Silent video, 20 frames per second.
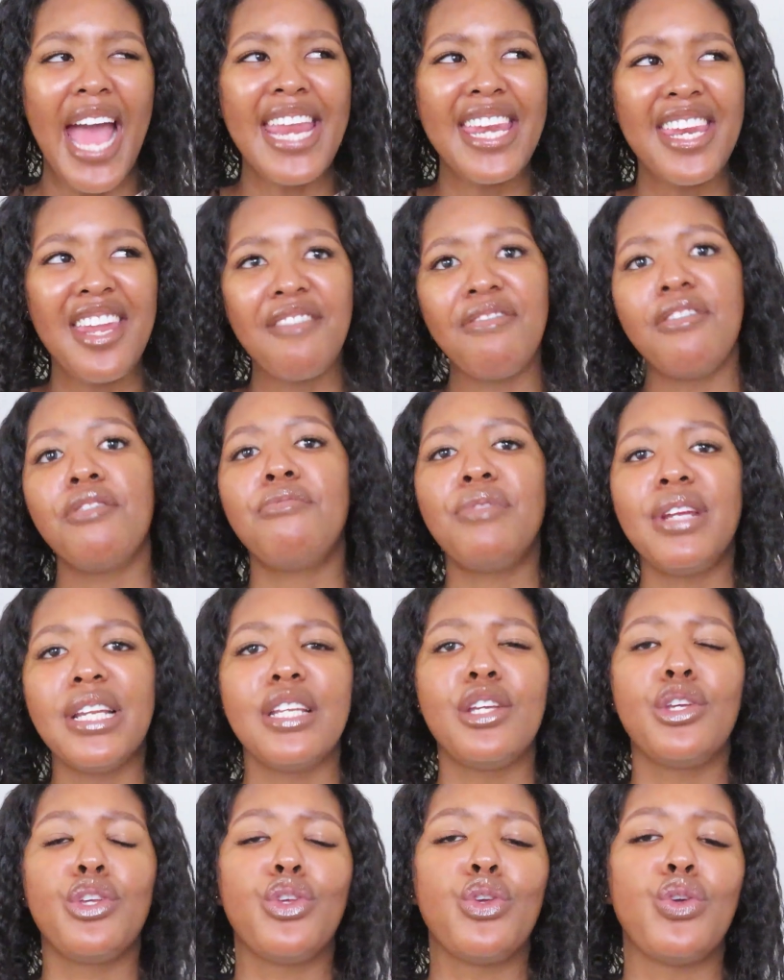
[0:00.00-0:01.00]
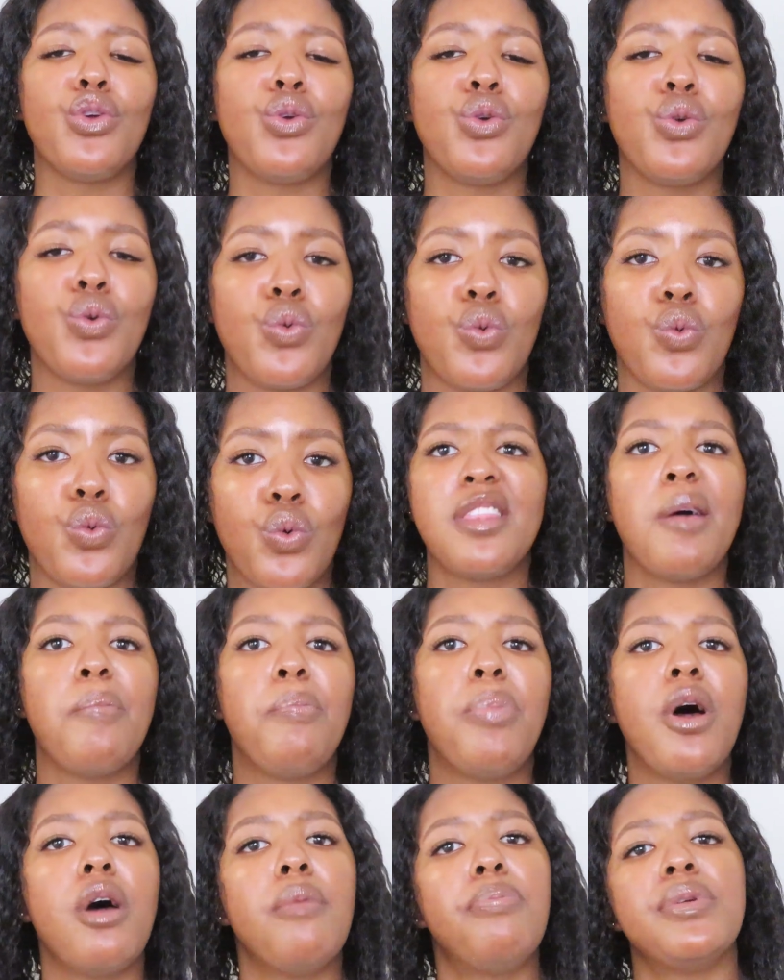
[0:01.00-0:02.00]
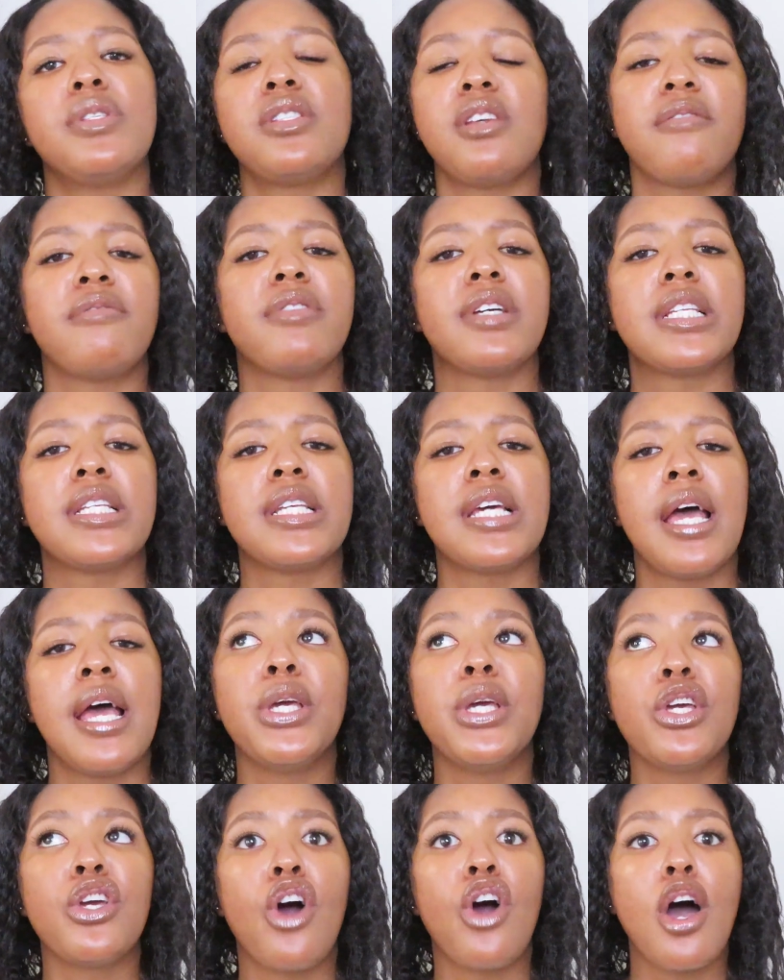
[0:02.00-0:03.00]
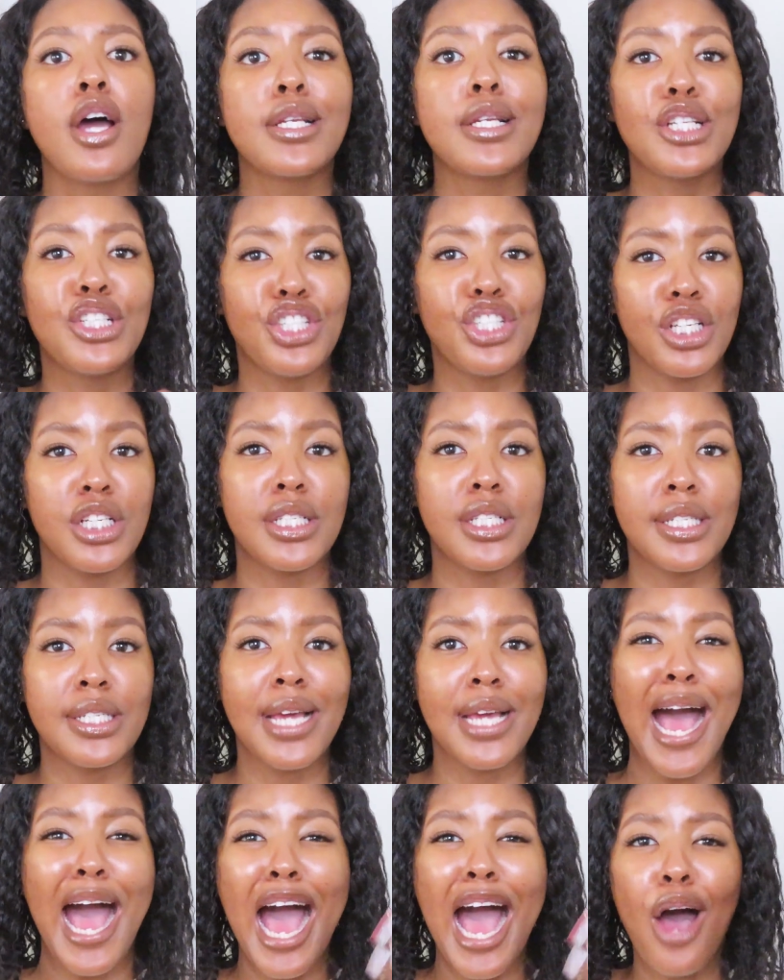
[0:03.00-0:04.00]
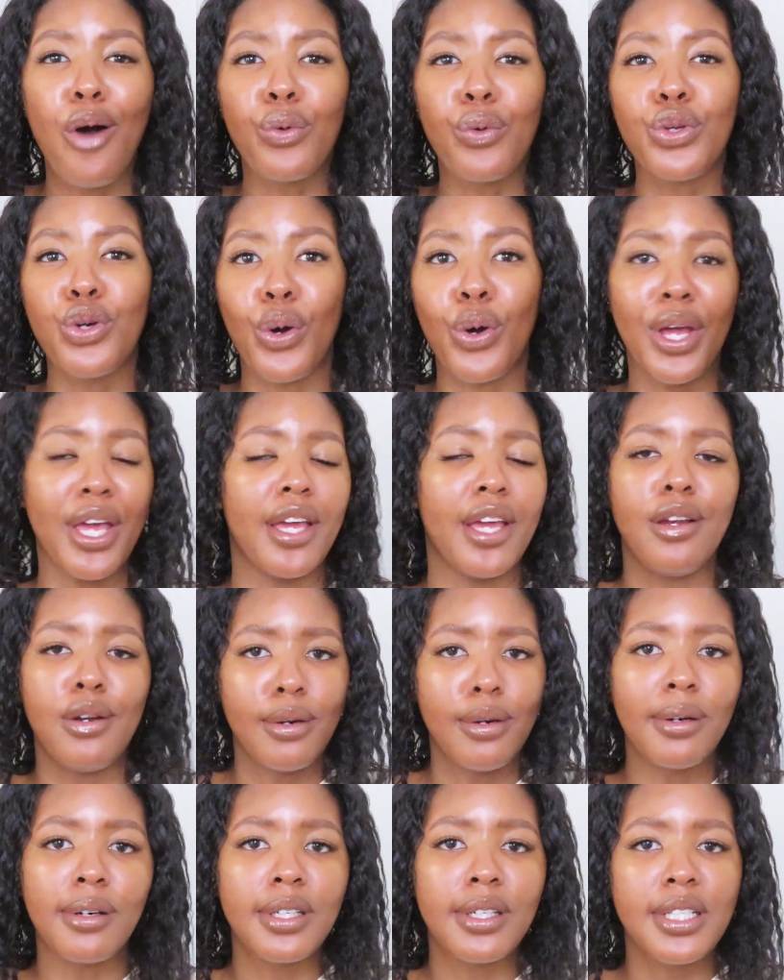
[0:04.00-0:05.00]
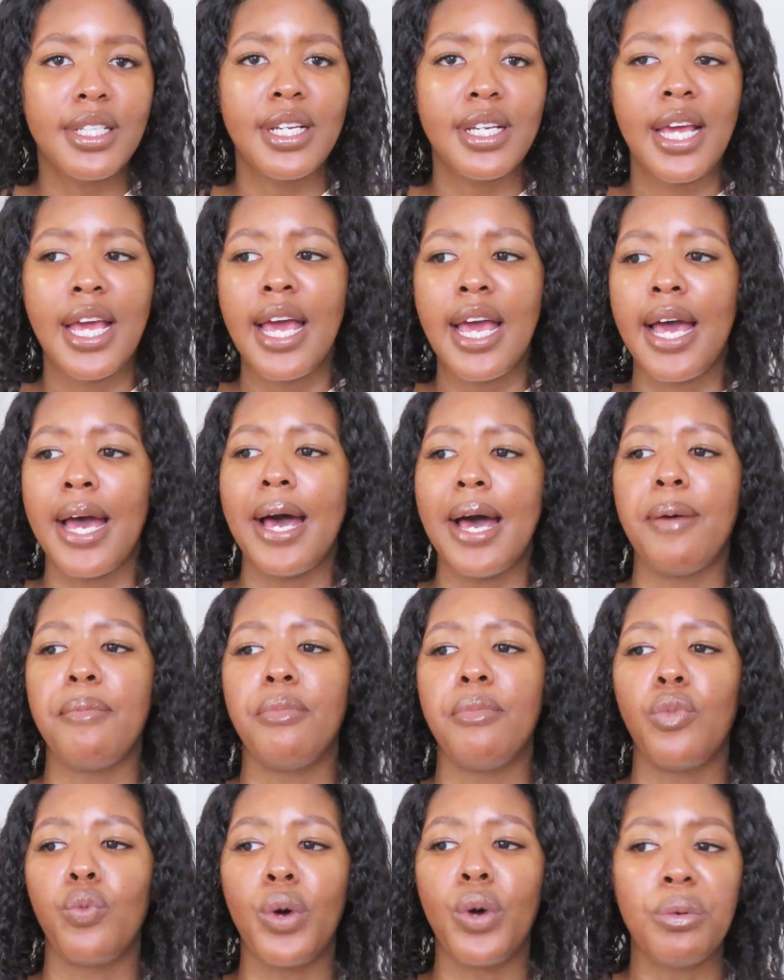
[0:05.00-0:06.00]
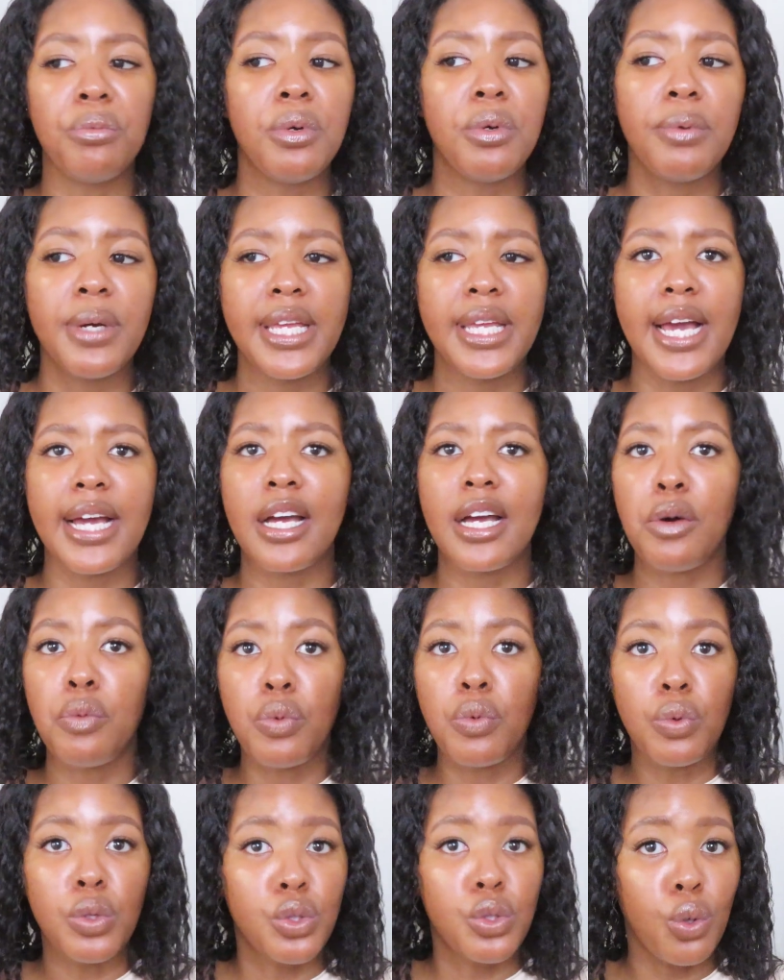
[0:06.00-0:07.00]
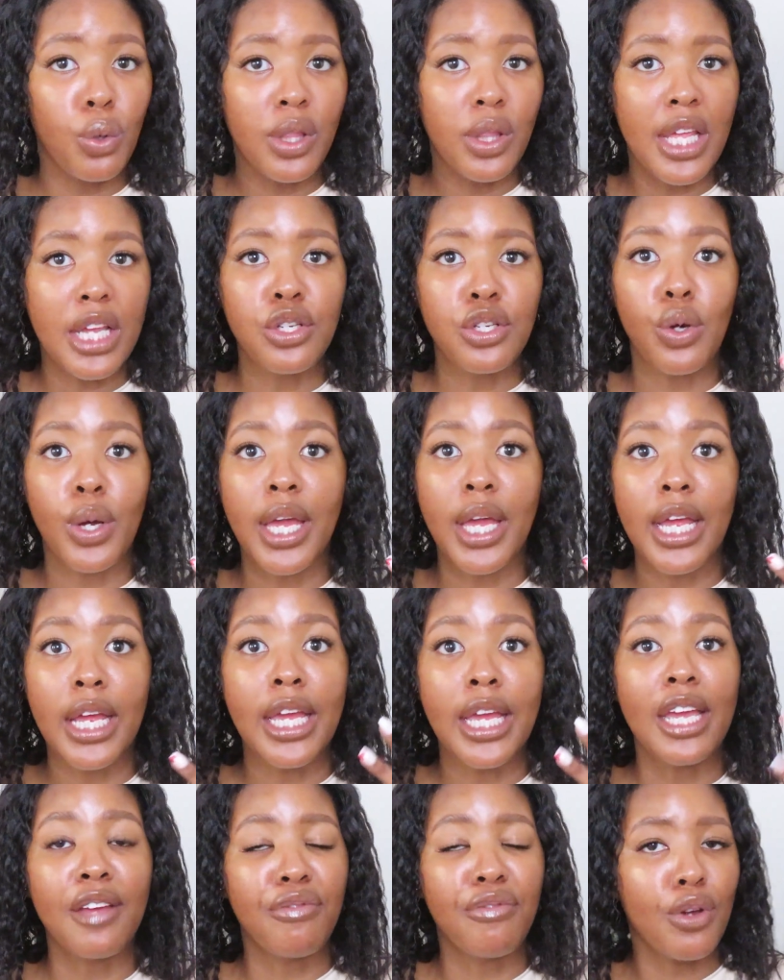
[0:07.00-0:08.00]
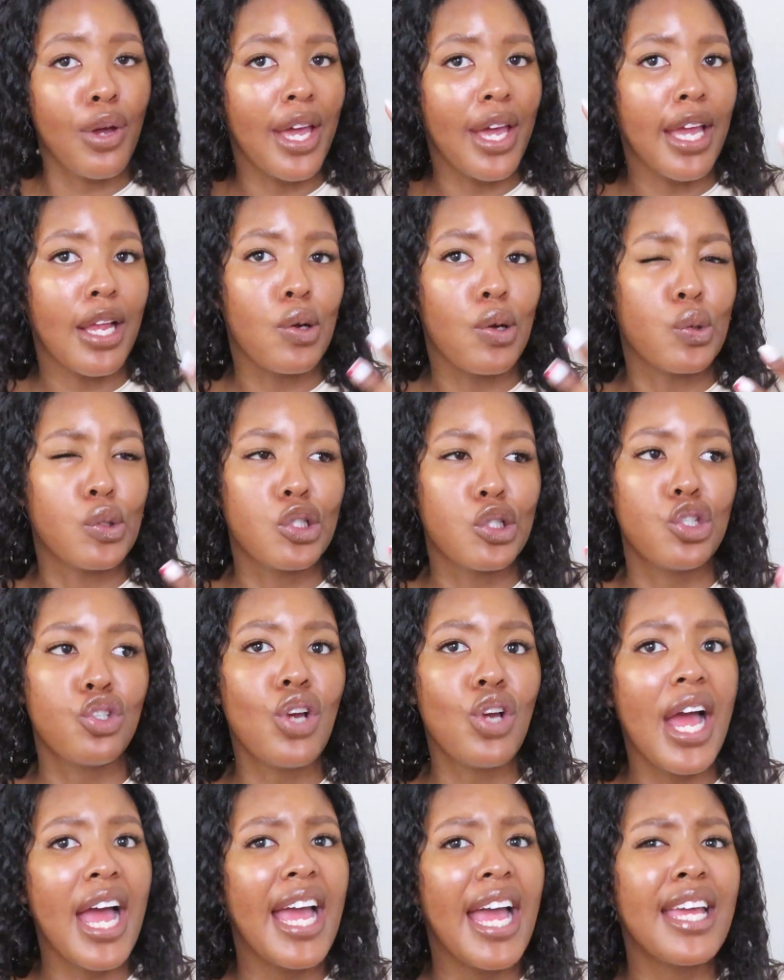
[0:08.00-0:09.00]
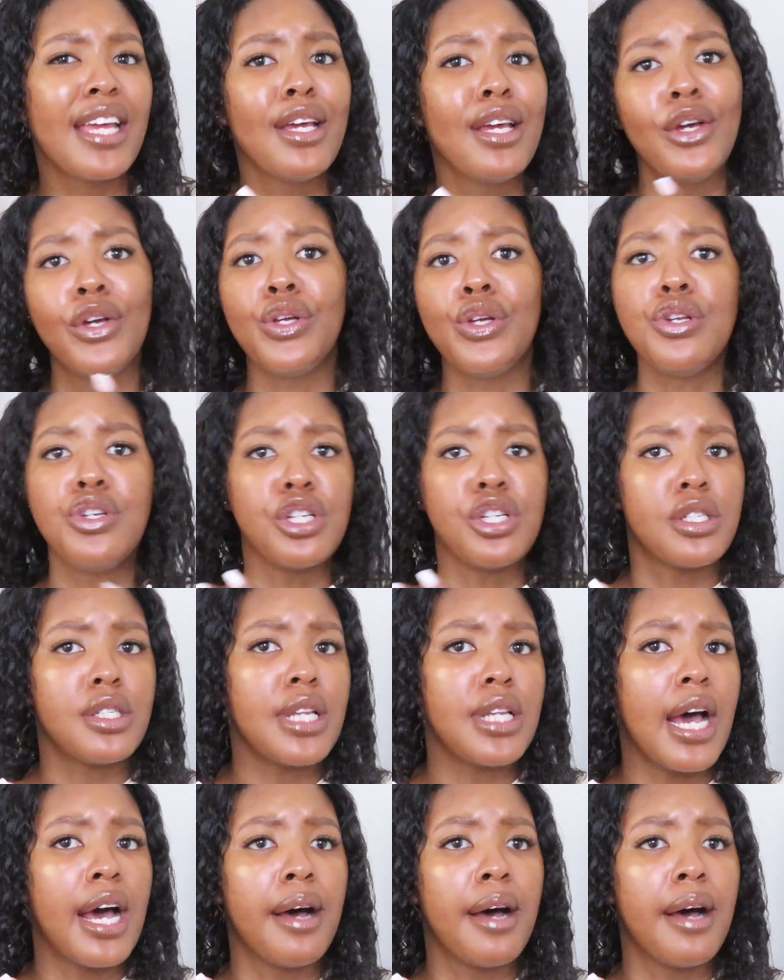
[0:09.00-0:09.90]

never really knew the purpose of it beyond just how your hair looked. When we were younger, we were taught that if your hair looks dry, you just